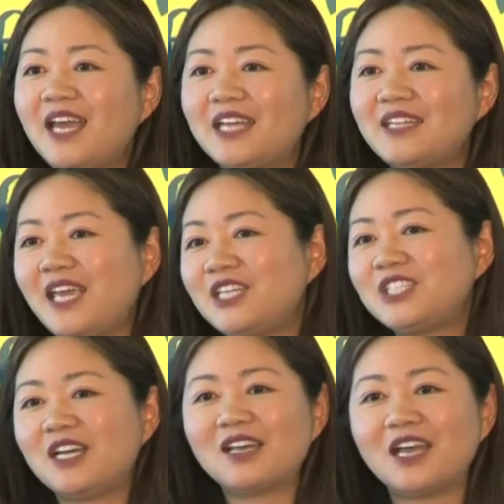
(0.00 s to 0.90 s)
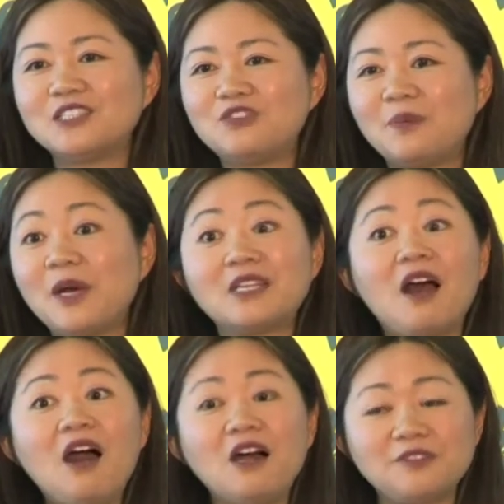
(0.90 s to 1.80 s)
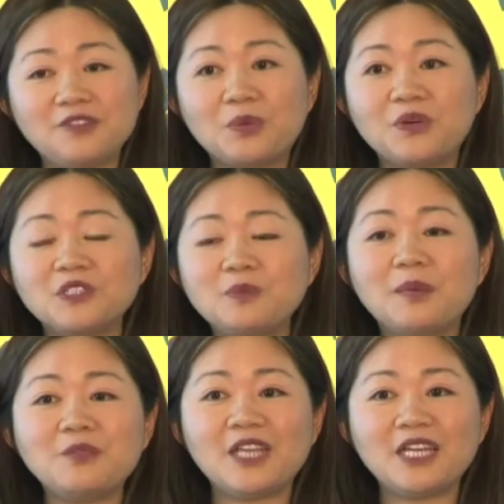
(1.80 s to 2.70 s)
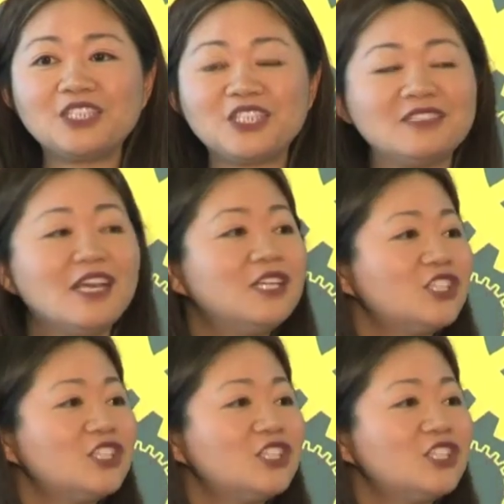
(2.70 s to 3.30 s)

And Asia accounts for about half of the world's population.